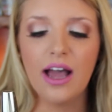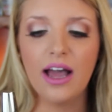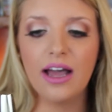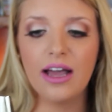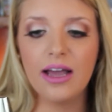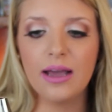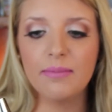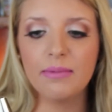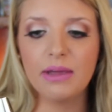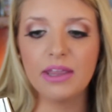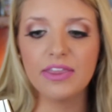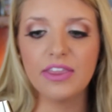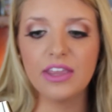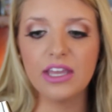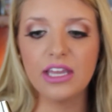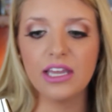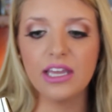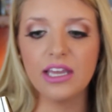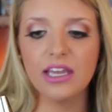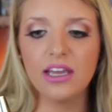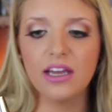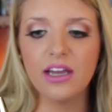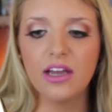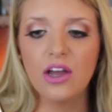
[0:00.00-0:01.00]

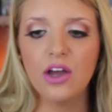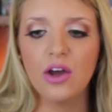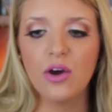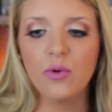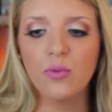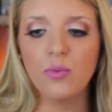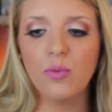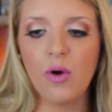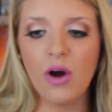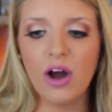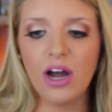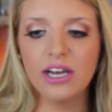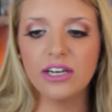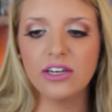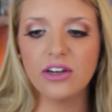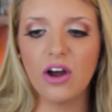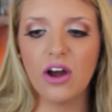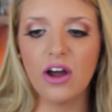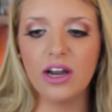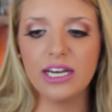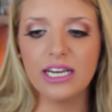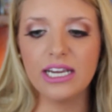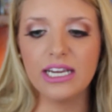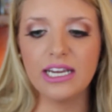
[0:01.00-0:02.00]
The wand
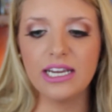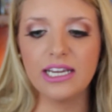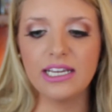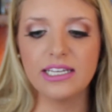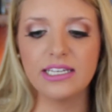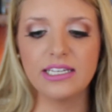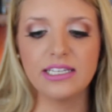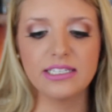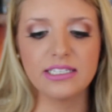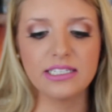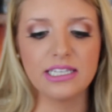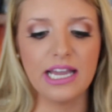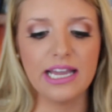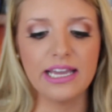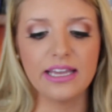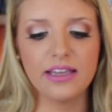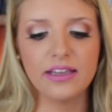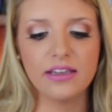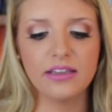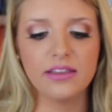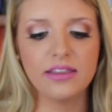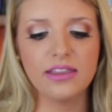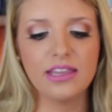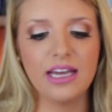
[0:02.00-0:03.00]
on it is
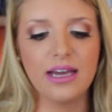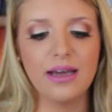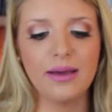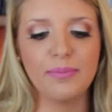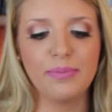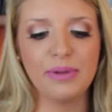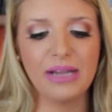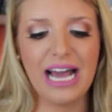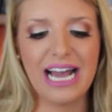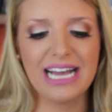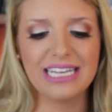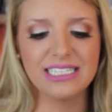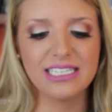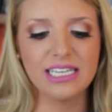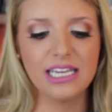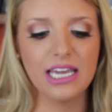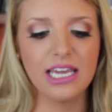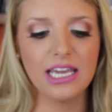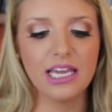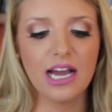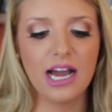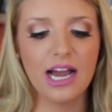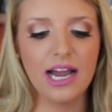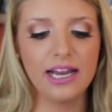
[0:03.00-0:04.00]
like the
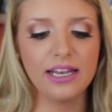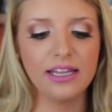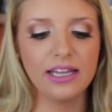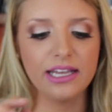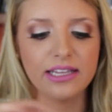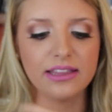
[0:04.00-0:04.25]
plasticky kind,